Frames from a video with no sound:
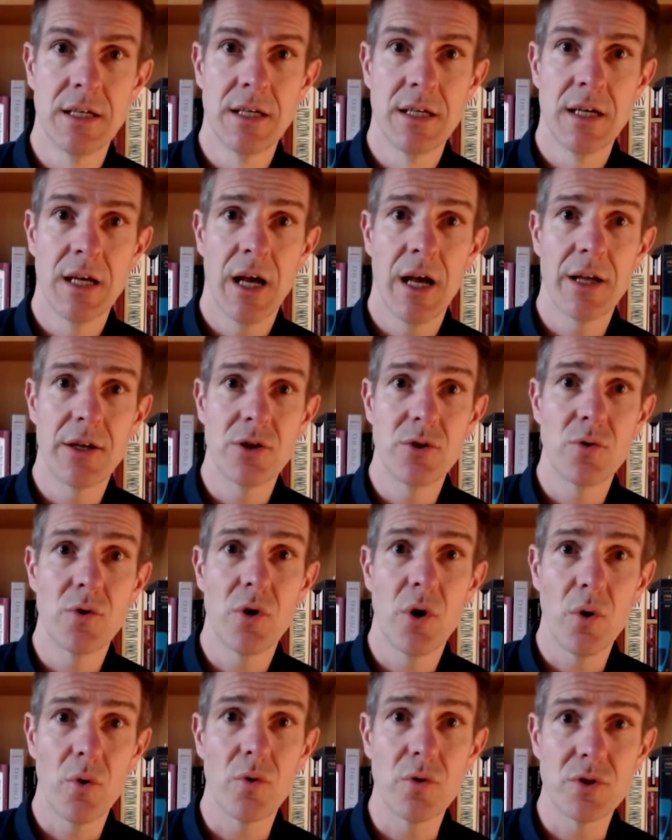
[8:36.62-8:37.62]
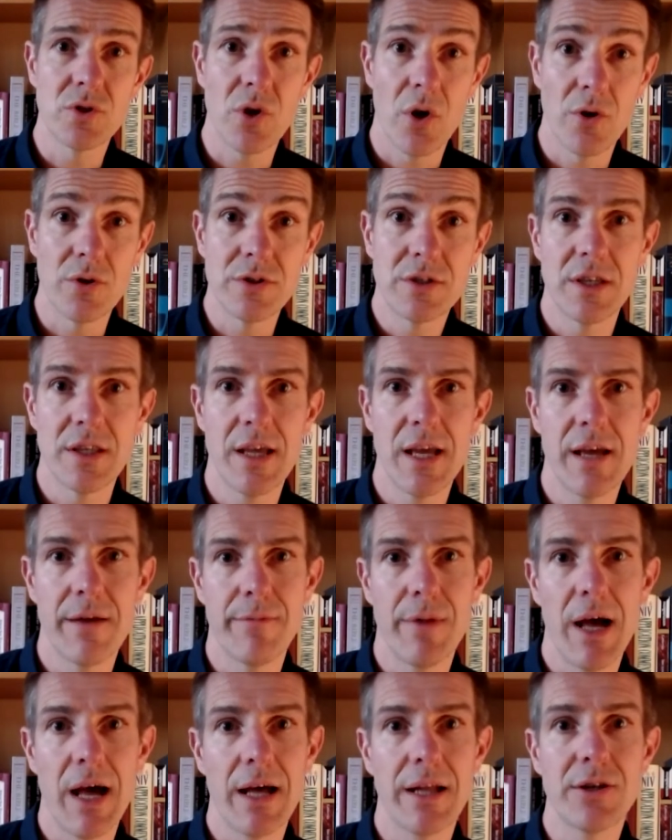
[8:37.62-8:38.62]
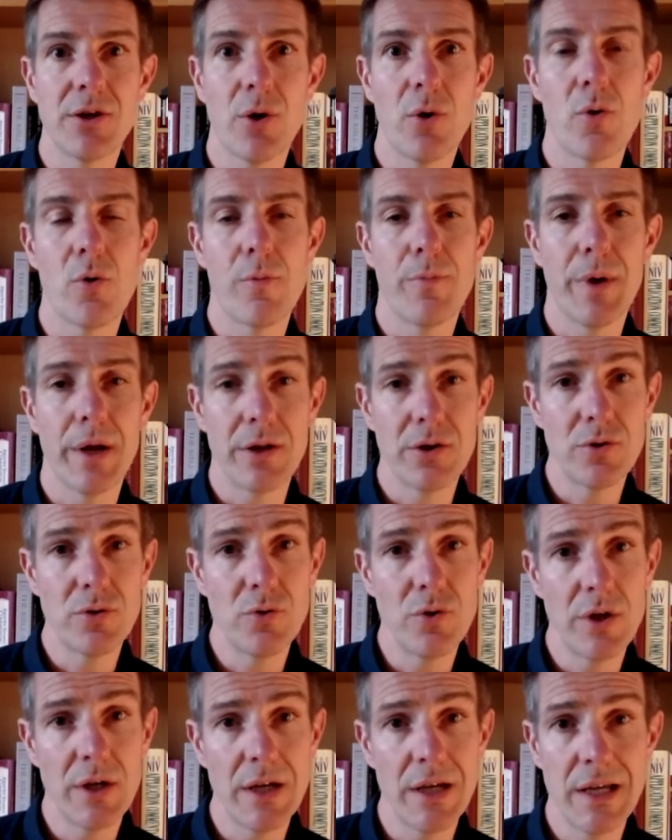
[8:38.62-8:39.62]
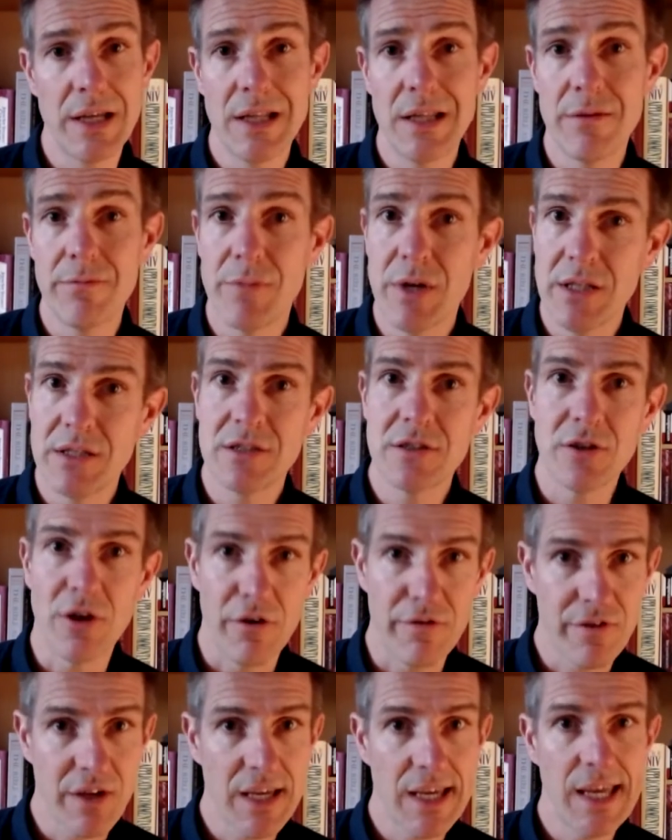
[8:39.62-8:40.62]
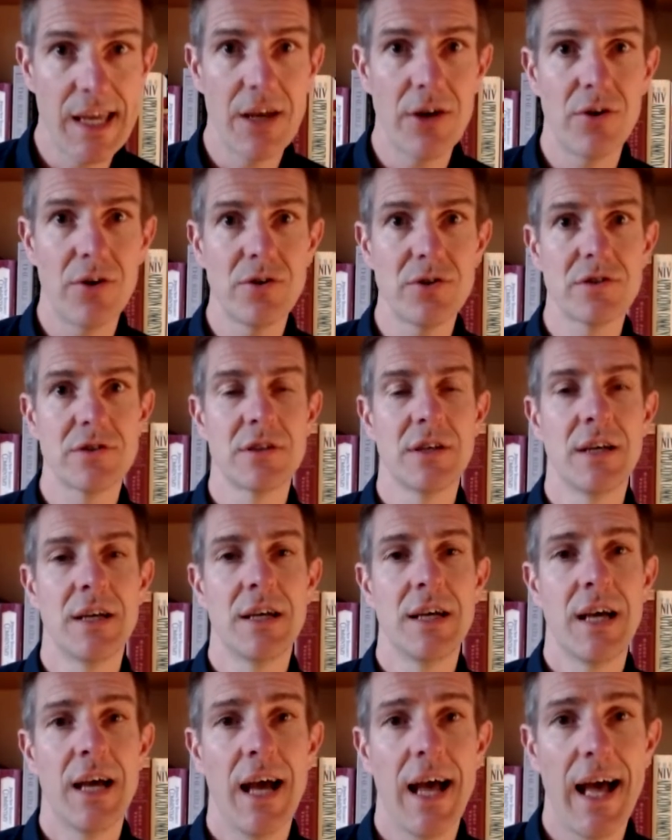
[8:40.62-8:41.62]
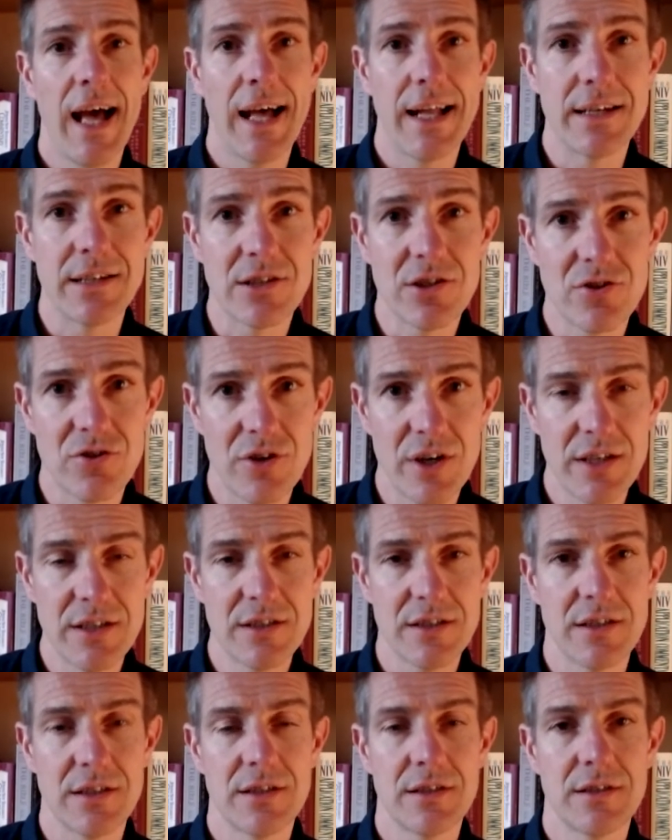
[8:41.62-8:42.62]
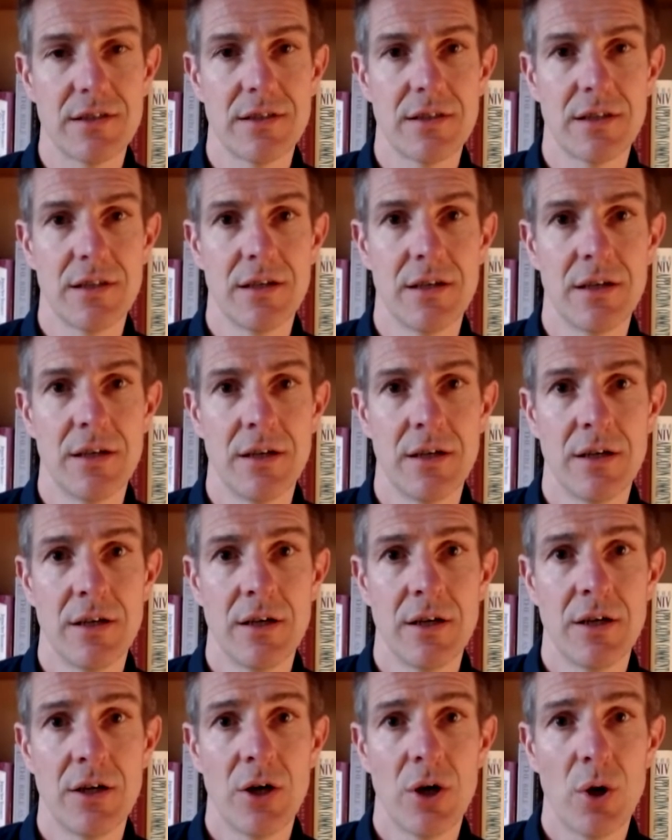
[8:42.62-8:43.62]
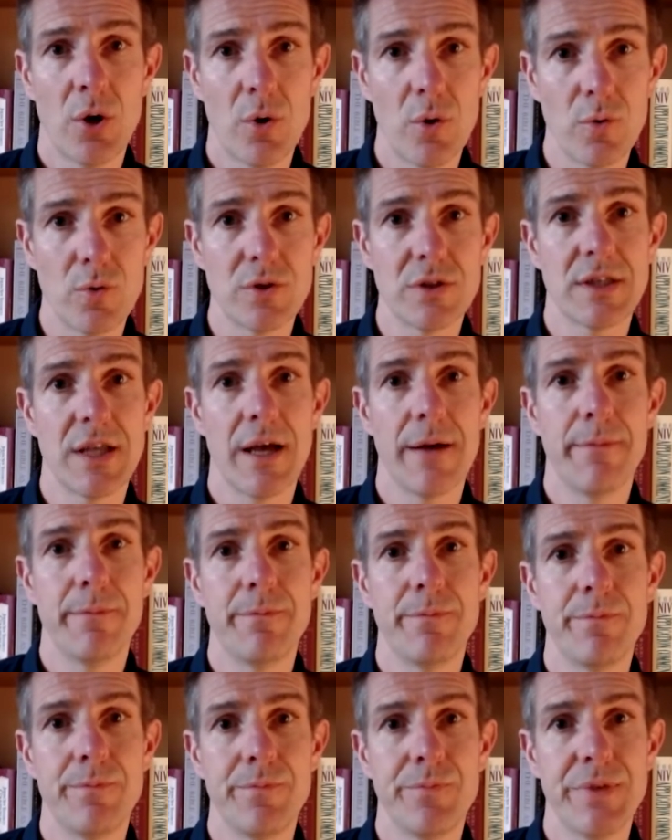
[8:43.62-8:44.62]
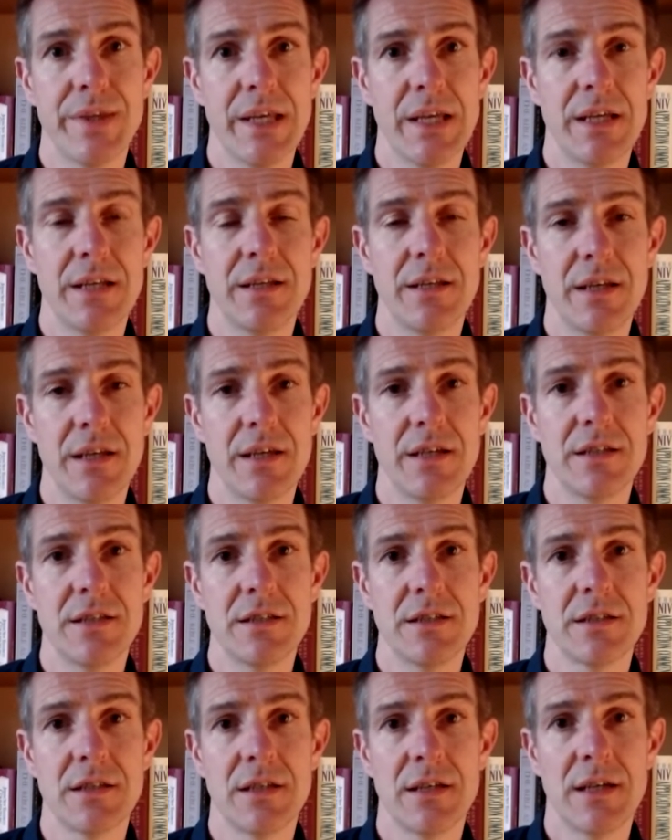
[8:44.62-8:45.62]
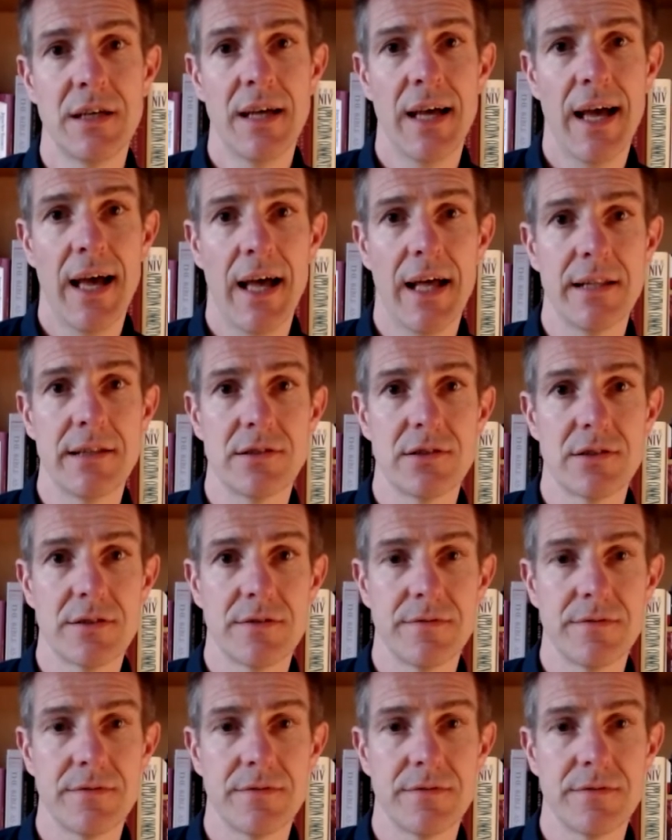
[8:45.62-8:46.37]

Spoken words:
and who holds on to them and hope, and who in the midst of chaos and crisis holds them in his hands.